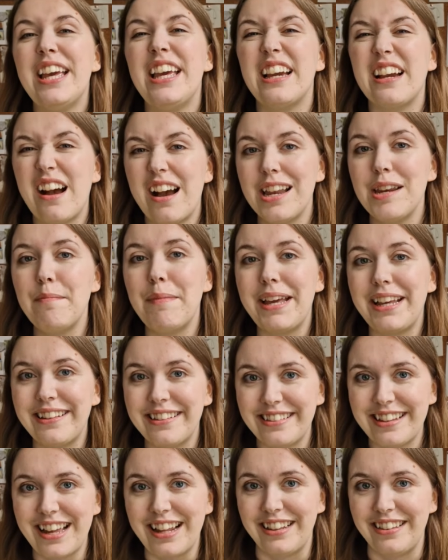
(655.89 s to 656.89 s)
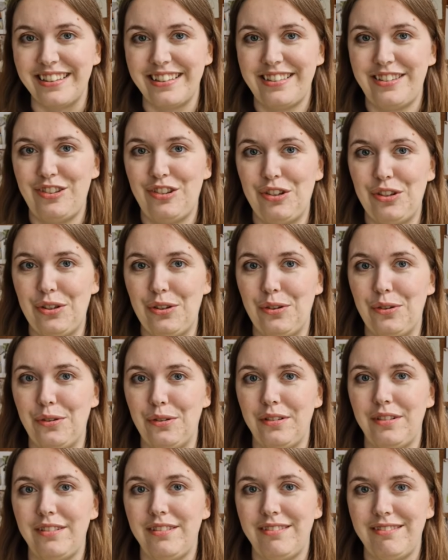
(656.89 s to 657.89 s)
kind of makes sense
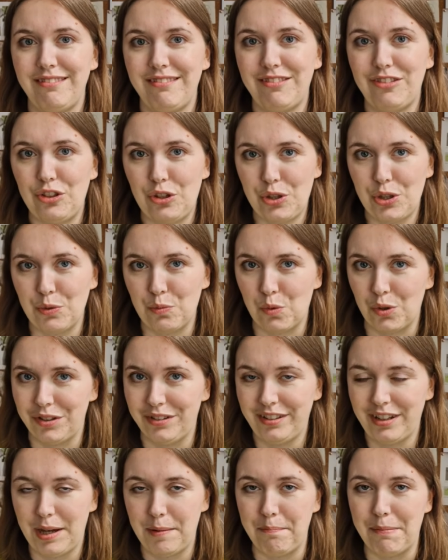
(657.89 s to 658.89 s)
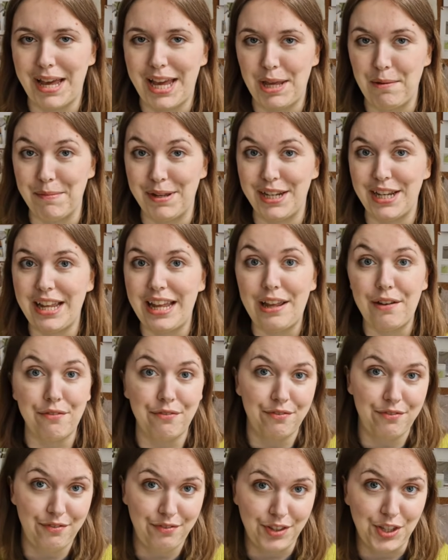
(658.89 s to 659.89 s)
to do the one-time payment if
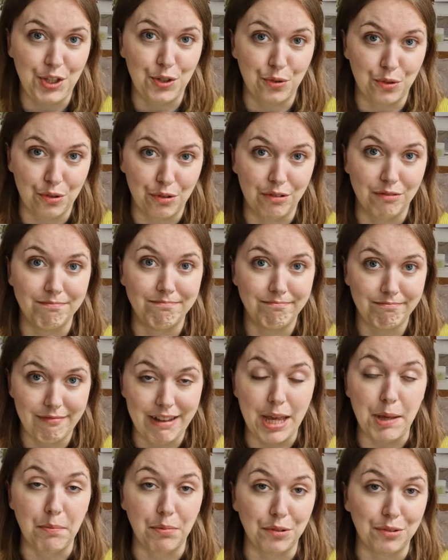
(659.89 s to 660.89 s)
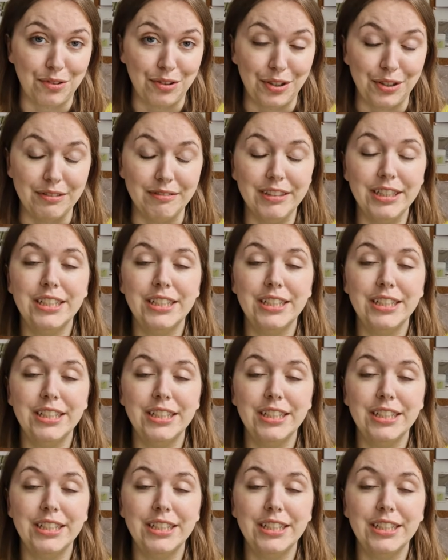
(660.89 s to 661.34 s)
you're able to,